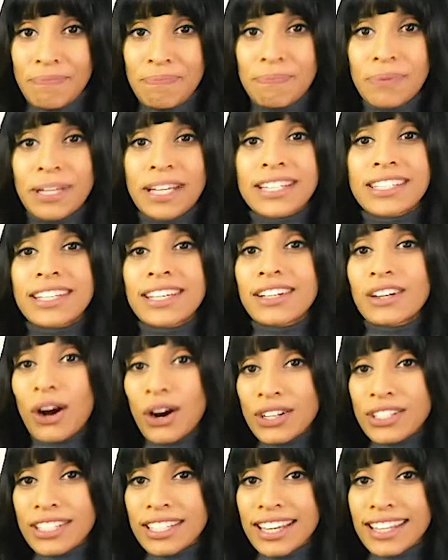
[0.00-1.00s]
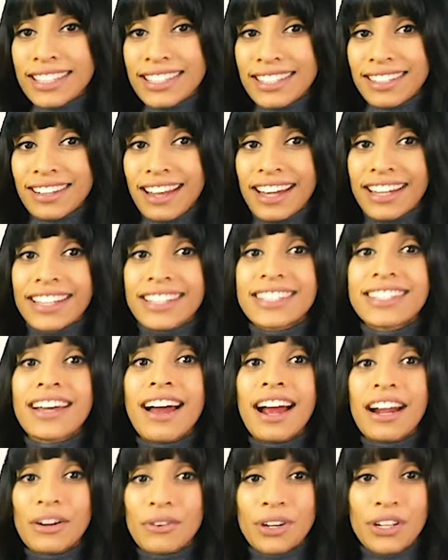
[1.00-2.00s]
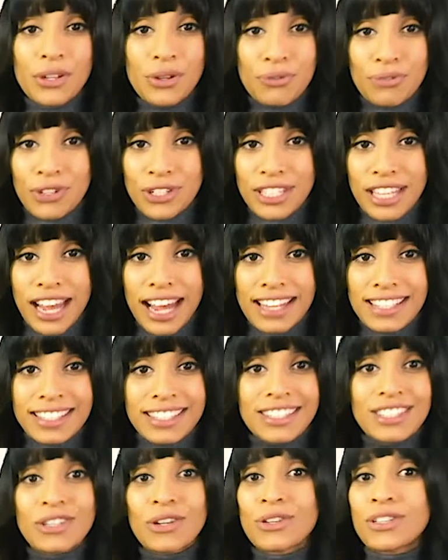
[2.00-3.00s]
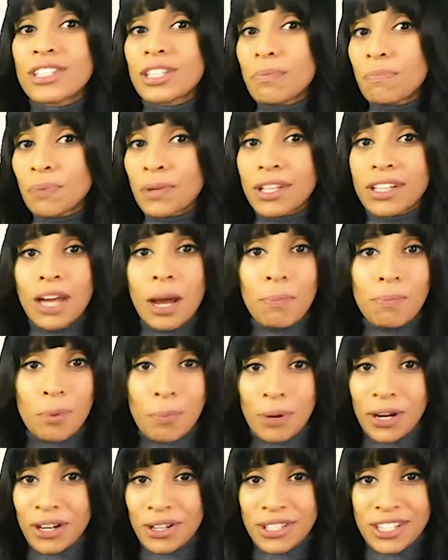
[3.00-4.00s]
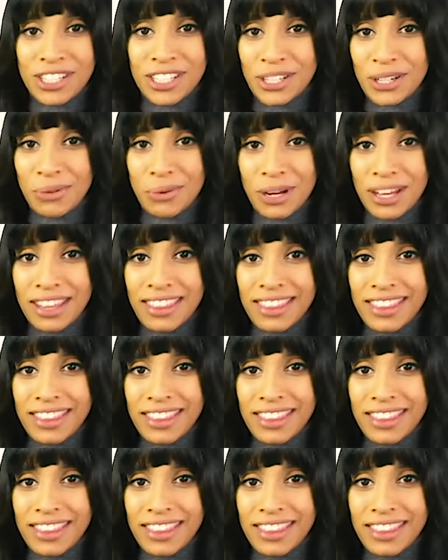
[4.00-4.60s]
because it guards against clients hiring you for tasks you're simply not prepared to deal with.